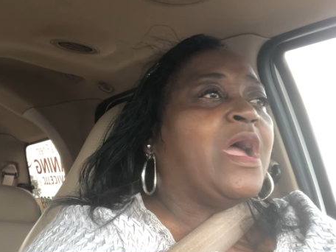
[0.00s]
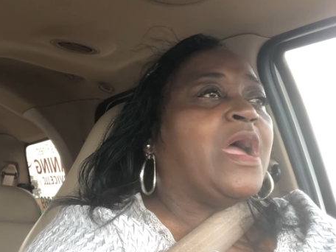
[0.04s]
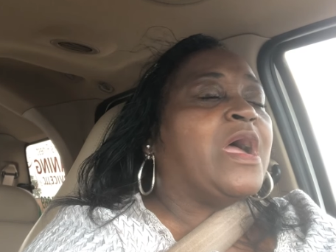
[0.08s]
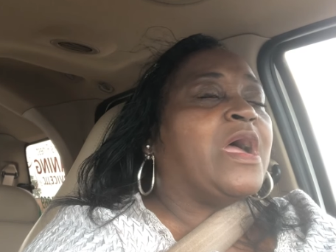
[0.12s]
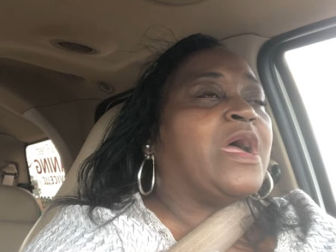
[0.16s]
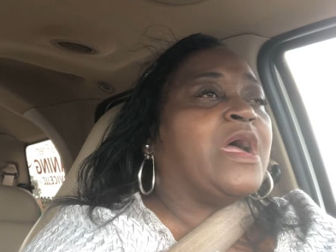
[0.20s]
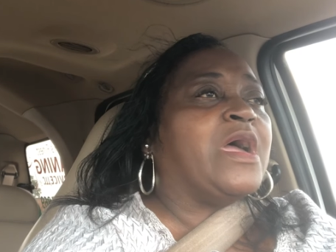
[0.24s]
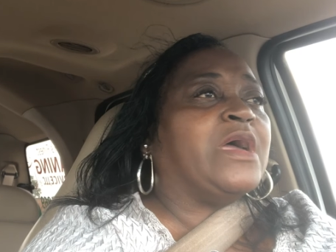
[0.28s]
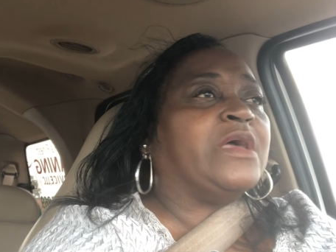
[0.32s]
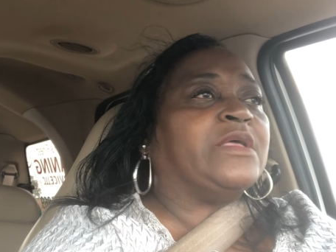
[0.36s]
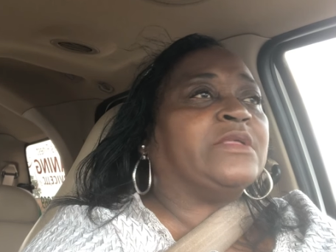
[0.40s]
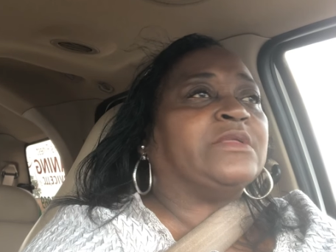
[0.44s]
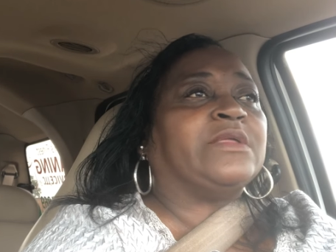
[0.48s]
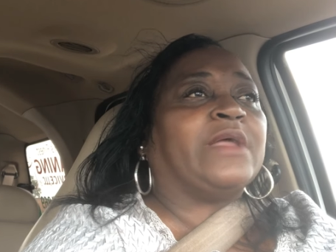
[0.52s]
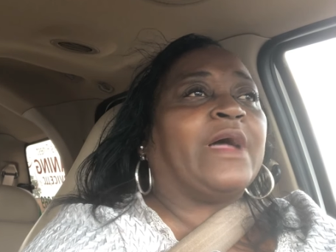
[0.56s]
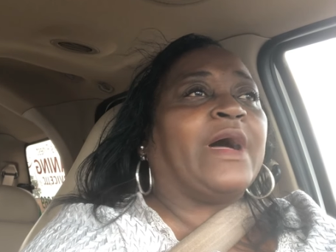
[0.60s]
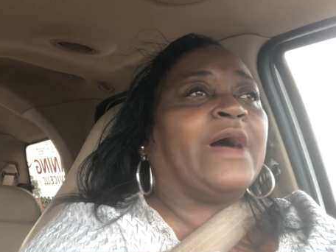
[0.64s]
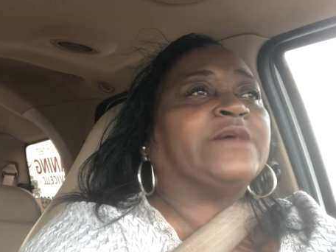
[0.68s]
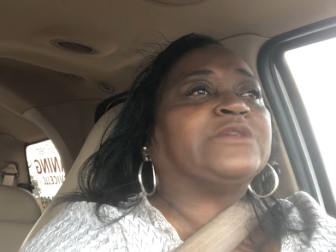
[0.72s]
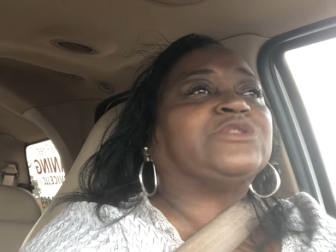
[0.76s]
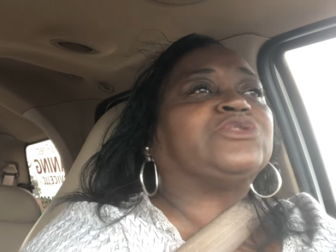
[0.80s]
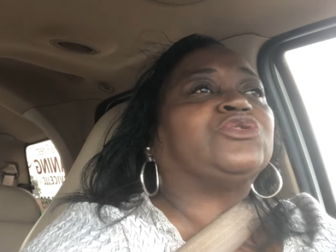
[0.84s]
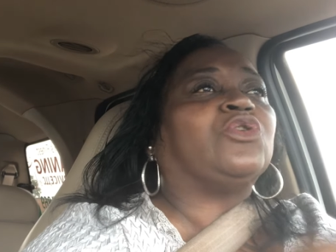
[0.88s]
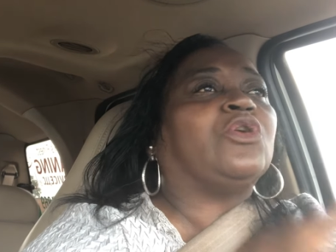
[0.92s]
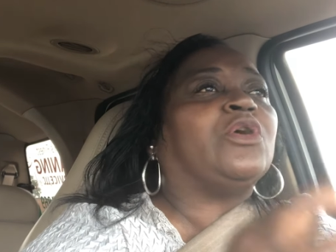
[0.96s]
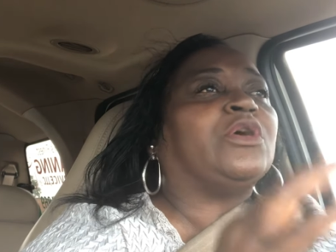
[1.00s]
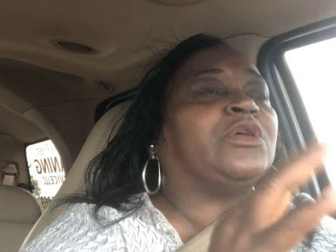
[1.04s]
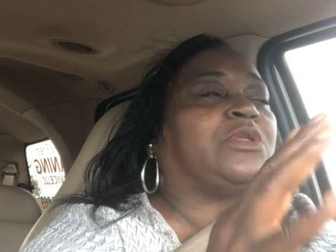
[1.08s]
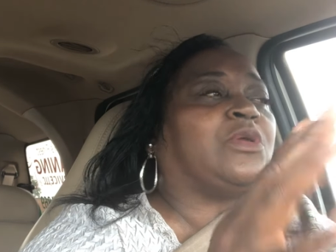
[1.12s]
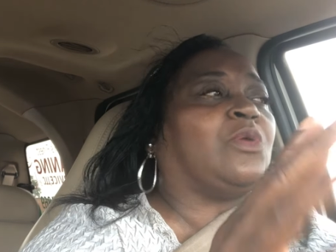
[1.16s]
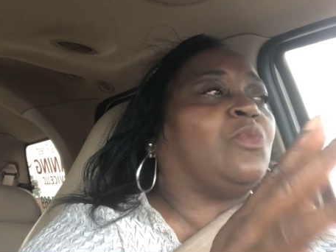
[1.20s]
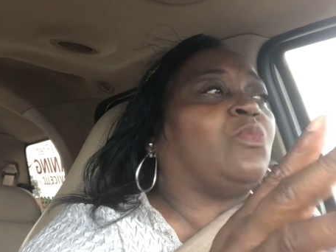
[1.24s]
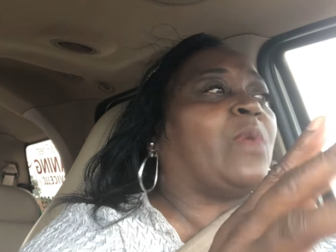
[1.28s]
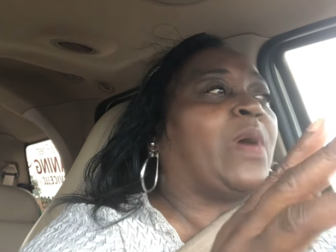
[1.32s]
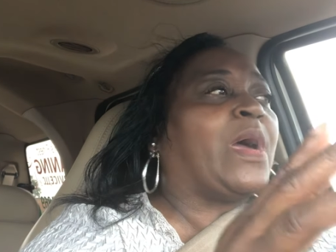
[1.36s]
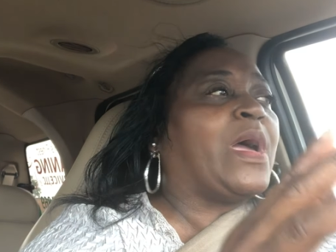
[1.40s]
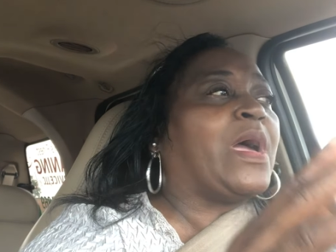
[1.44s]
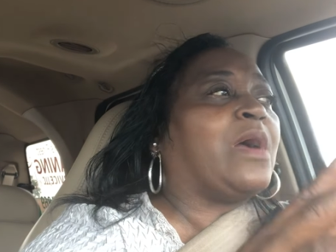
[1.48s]
and I turned
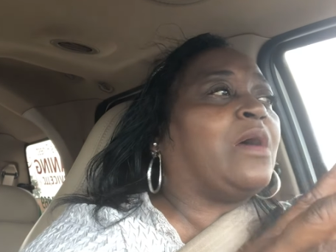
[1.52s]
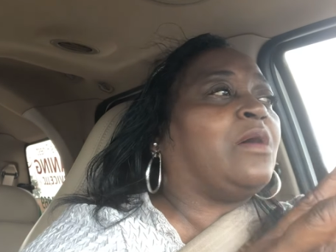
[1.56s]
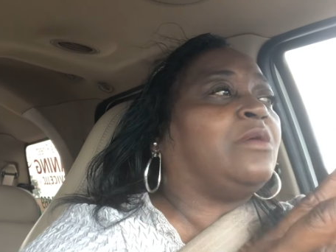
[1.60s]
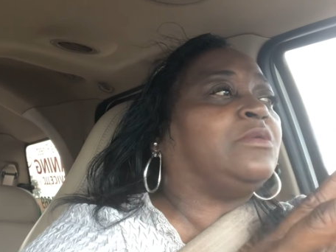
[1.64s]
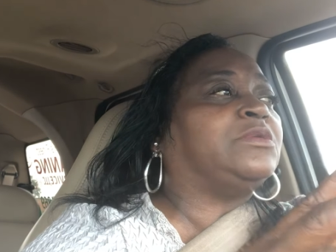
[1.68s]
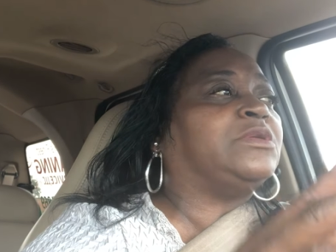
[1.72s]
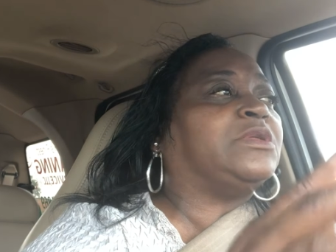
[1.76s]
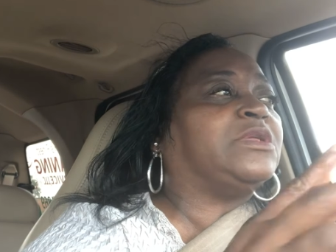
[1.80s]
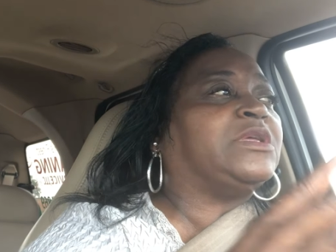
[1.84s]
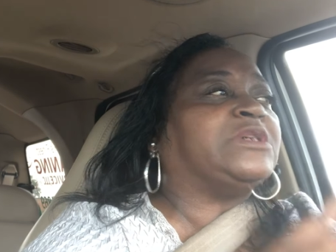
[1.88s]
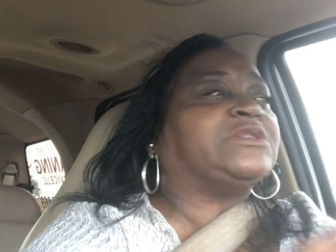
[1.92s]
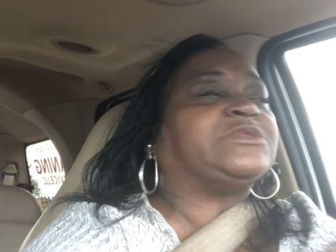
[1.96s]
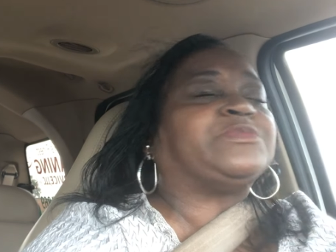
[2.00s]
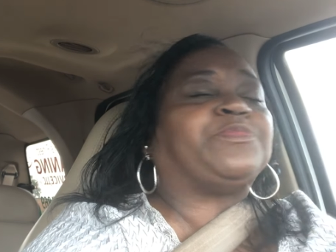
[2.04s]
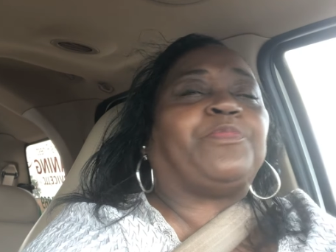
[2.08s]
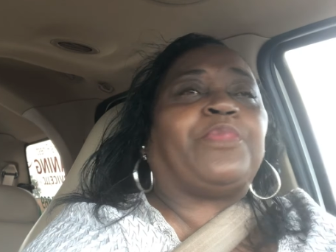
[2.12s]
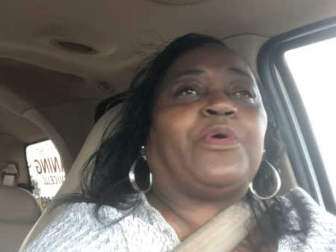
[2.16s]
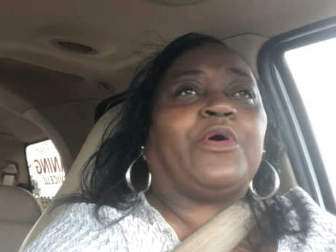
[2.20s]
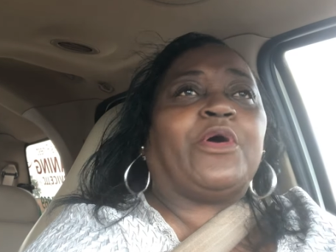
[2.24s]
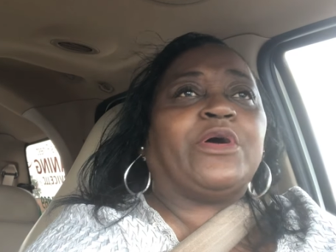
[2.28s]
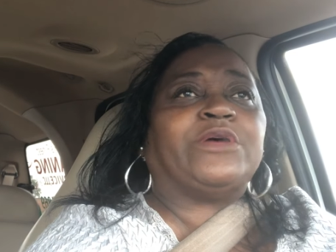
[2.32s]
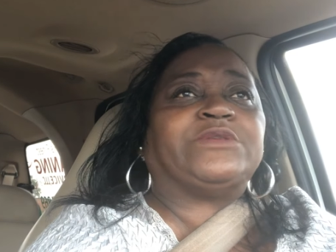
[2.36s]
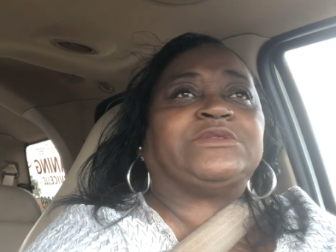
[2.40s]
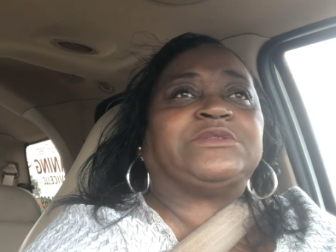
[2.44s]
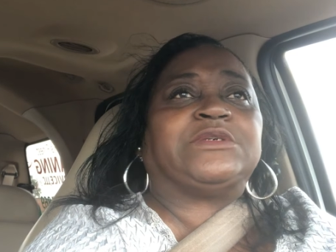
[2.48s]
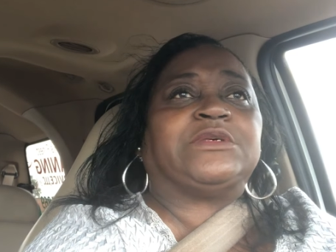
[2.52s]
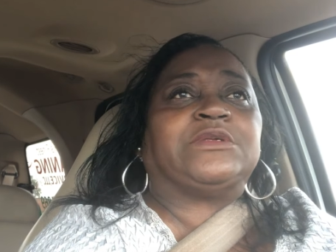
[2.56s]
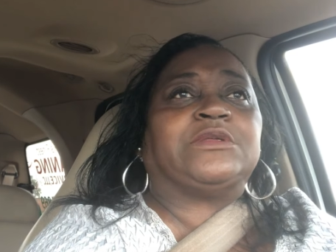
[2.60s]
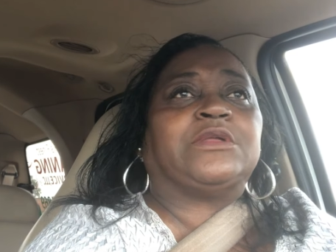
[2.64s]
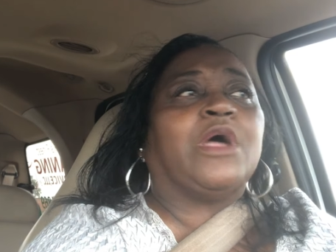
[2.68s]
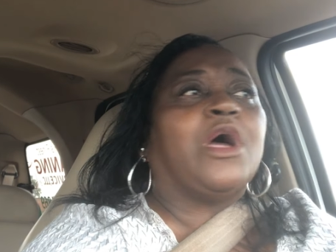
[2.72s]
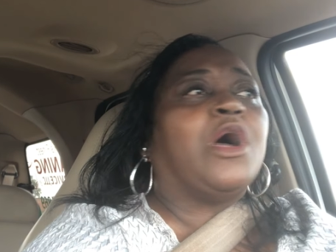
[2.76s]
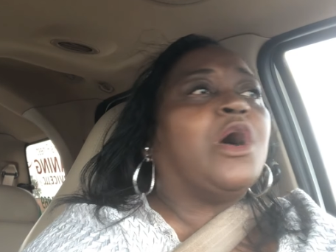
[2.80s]
around, and this person